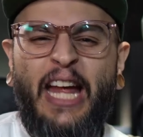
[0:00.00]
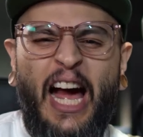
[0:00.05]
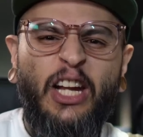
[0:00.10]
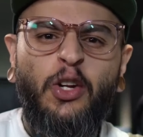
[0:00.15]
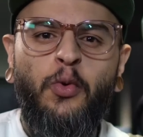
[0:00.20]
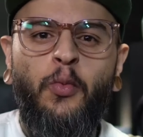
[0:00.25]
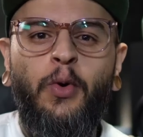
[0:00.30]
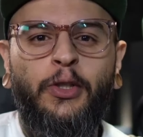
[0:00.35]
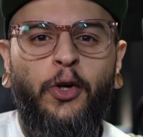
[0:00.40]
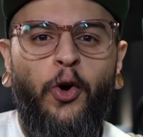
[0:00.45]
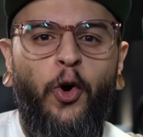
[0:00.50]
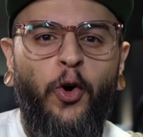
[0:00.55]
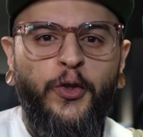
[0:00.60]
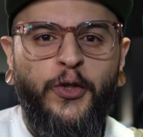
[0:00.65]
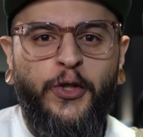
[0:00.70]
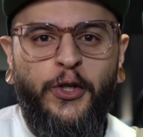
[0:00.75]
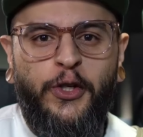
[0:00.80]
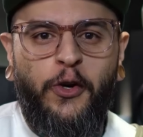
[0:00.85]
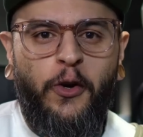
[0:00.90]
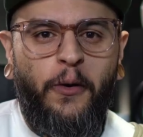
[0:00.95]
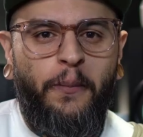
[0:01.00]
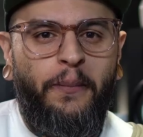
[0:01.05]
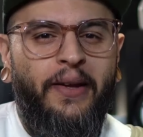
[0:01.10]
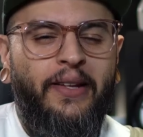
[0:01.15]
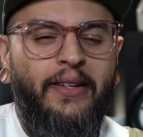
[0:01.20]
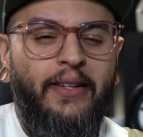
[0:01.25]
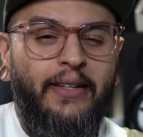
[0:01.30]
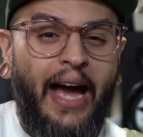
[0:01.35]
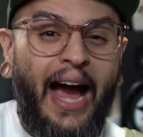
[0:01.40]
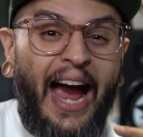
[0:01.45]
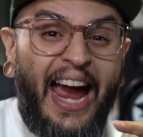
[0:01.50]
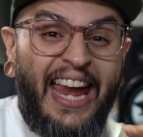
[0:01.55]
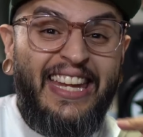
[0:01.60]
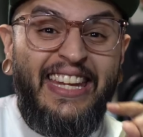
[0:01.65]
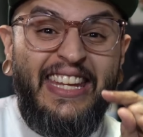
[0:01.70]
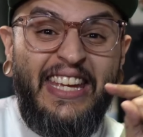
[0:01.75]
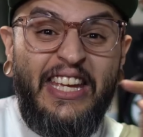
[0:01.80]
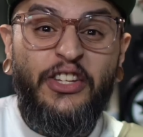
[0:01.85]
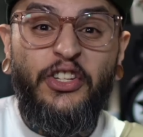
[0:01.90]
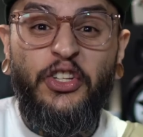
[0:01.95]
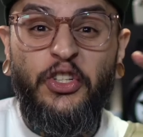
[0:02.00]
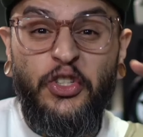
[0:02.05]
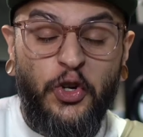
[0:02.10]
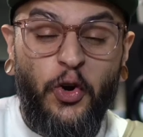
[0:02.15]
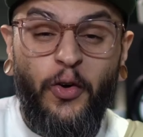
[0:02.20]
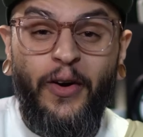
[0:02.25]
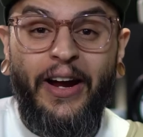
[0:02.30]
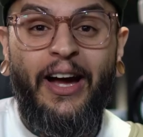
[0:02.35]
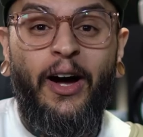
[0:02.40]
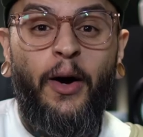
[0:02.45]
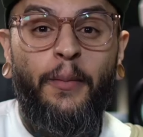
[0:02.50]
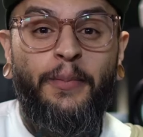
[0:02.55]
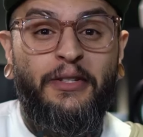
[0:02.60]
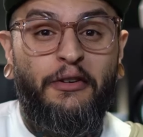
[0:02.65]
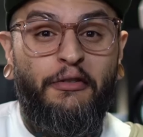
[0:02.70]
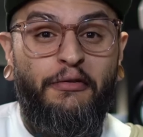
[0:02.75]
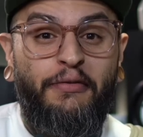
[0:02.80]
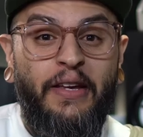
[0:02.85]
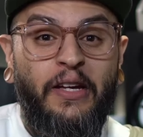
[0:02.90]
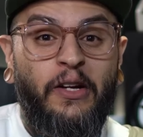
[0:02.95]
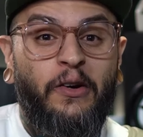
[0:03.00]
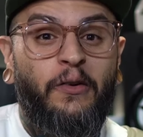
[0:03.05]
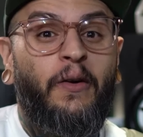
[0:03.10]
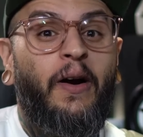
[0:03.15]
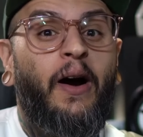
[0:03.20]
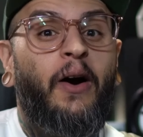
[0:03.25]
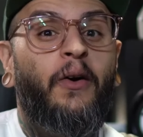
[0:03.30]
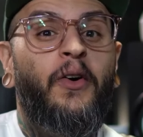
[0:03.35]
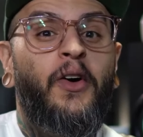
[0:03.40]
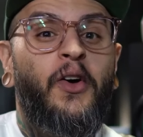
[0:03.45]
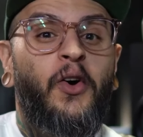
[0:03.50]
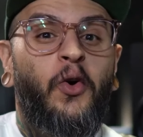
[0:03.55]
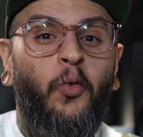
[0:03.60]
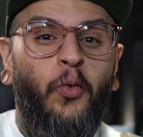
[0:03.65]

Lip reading: I don't want to alter your opinion. I need your help to figure out